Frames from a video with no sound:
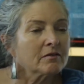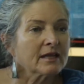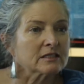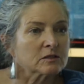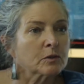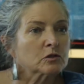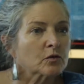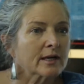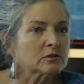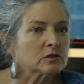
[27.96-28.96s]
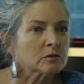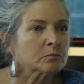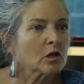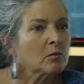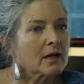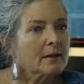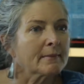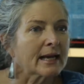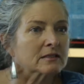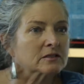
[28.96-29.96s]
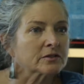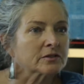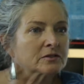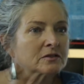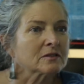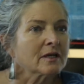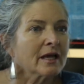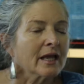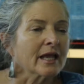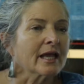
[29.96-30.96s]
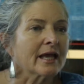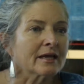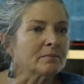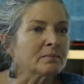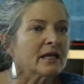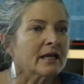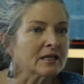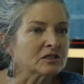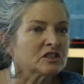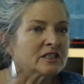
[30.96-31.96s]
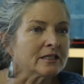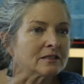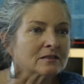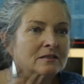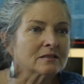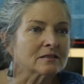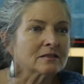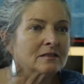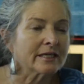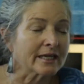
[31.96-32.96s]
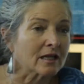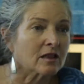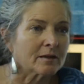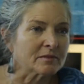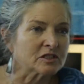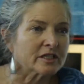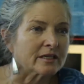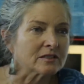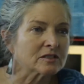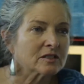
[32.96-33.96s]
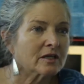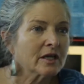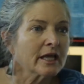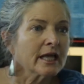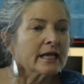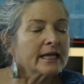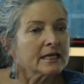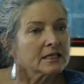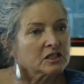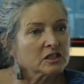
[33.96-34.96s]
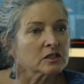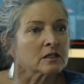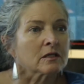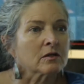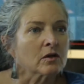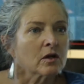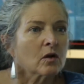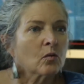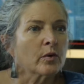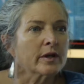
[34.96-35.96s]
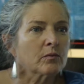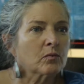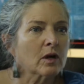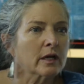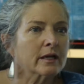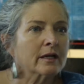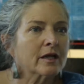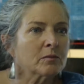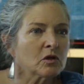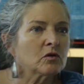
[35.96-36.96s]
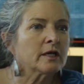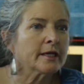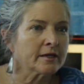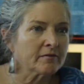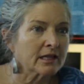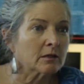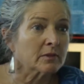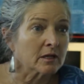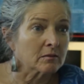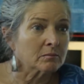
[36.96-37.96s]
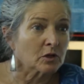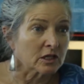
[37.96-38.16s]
That's postgraduate diploma, master's, and PhDs in climate change. In addition, we run community development